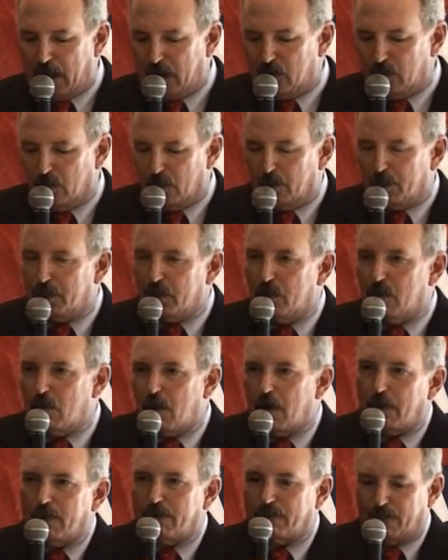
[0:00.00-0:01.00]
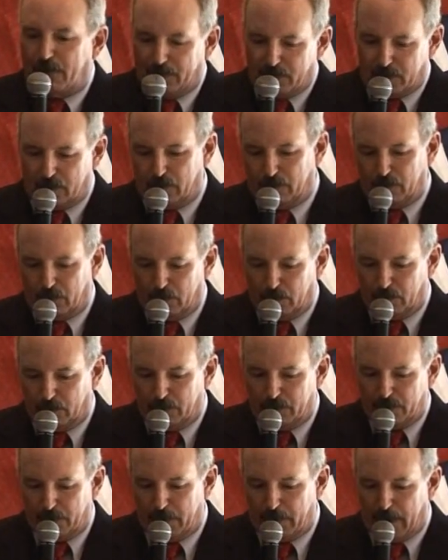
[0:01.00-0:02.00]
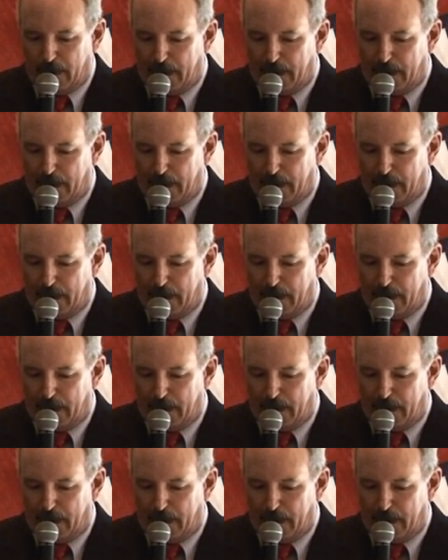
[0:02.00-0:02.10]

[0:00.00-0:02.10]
annual Blue Water Festival